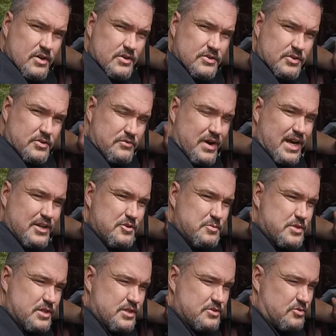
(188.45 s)
So the vacuum
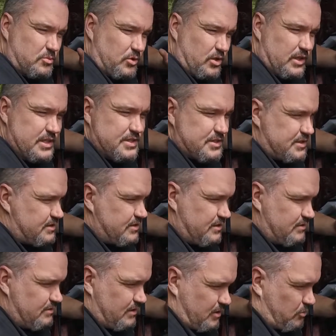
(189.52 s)
system really isn't,
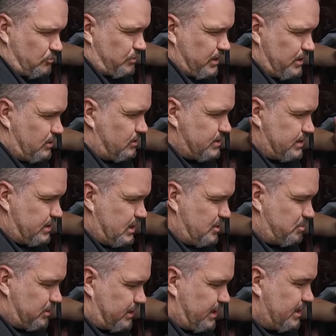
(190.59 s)
I don't think, all that
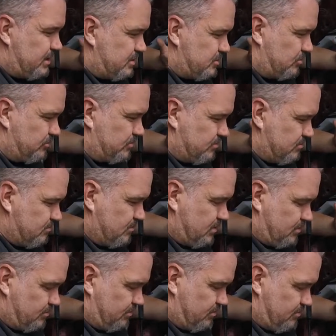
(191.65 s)
complicated on
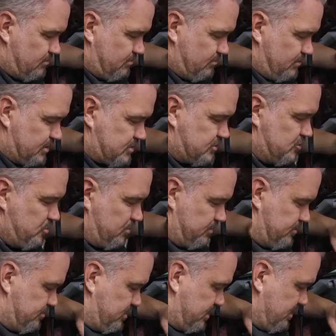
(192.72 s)
the Super
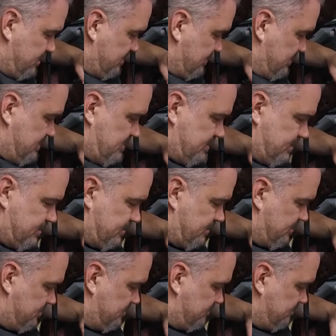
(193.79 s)
Duty.
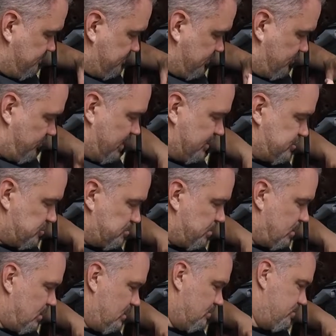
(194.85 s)
You've got your
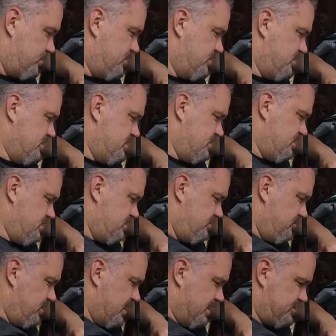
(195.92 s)
pump,
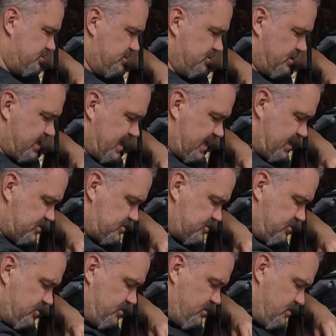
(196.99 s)
you've got your
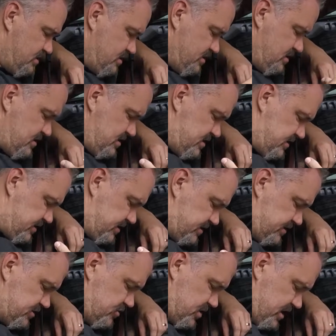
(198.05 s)
canister,
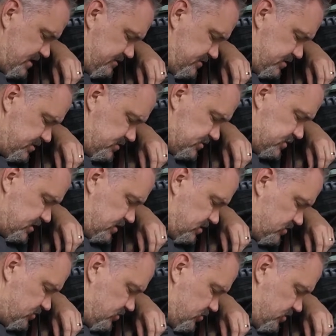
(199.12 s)
you have your
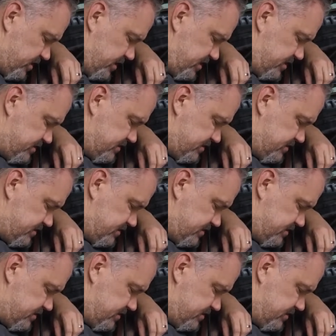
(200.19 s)
solenoid,